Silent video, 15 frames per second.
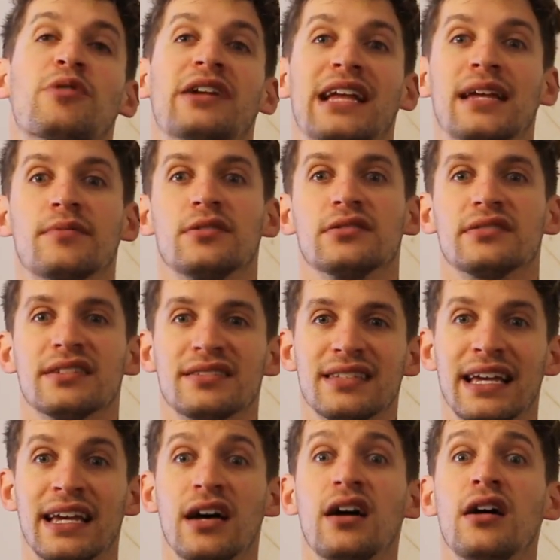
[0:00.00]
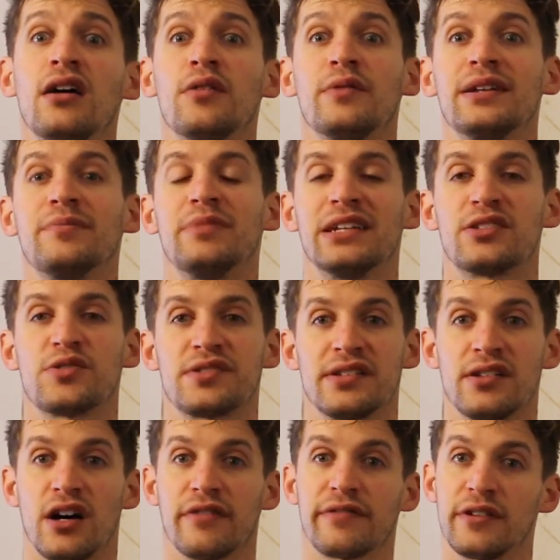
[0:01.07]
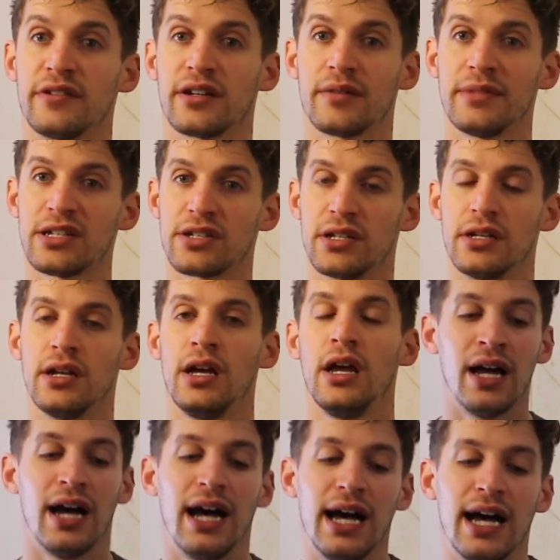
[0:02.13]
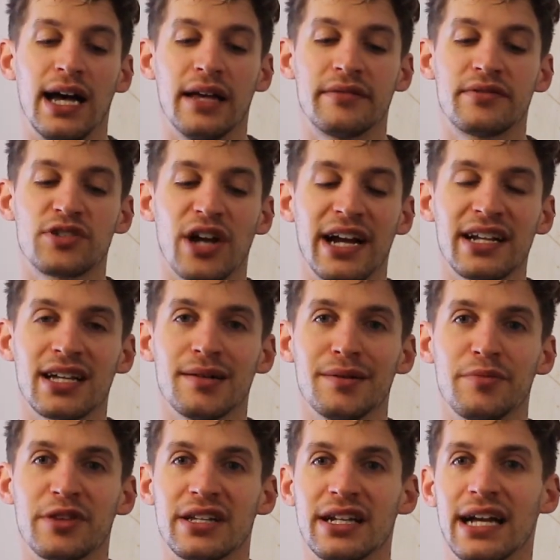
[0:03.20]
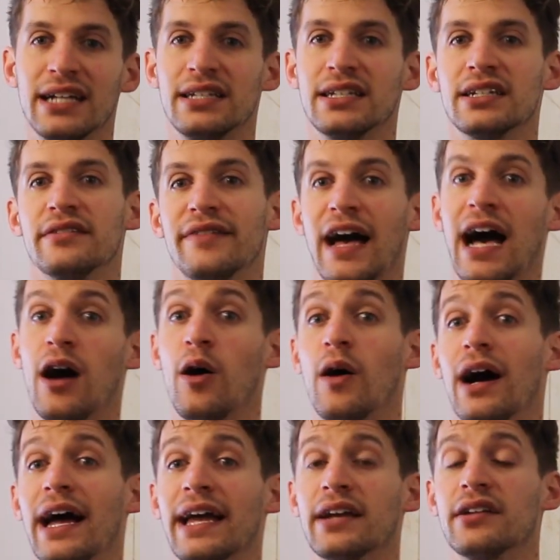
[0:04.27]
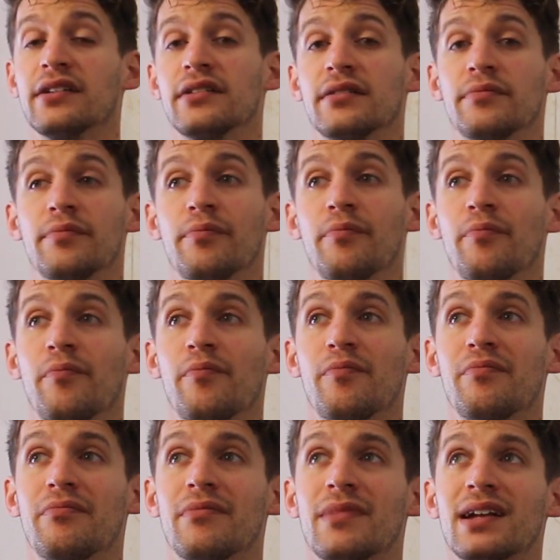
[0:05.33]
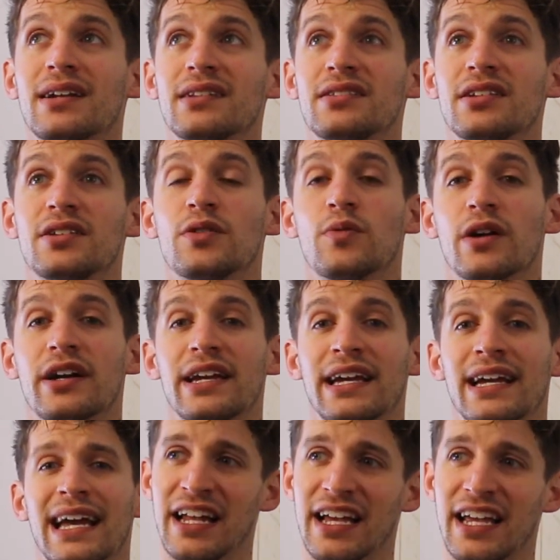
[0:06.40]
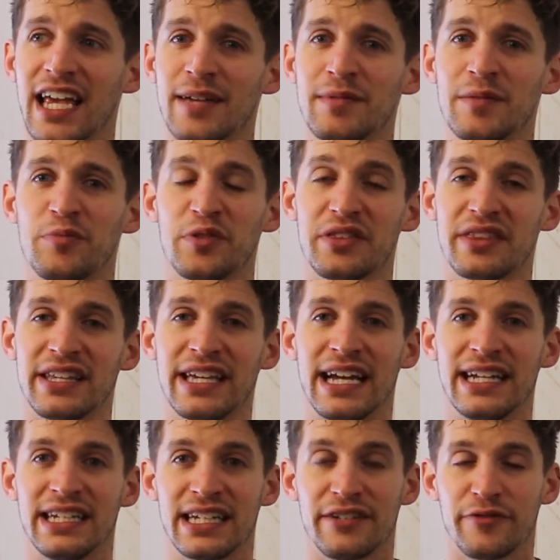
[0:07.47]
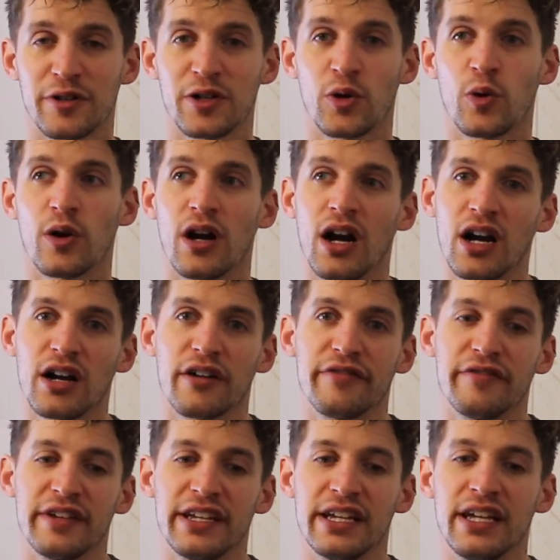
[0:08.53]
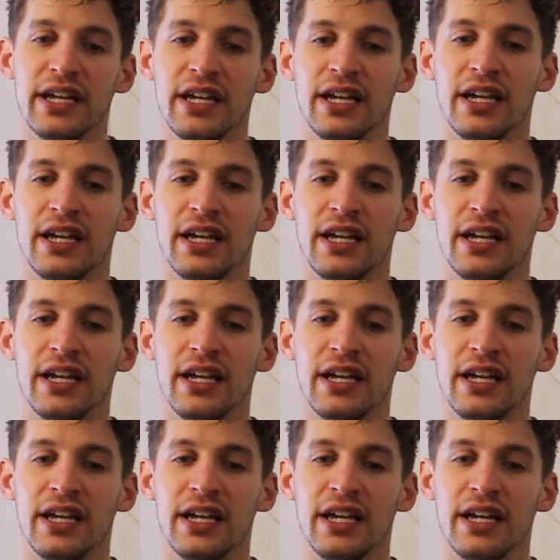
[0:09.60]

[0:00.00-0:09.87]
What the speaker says: able to say, oh, we'd be interested in offering you commission. Trying to come up with an idea of how I could continue working, I came up with the idea for Core-ography,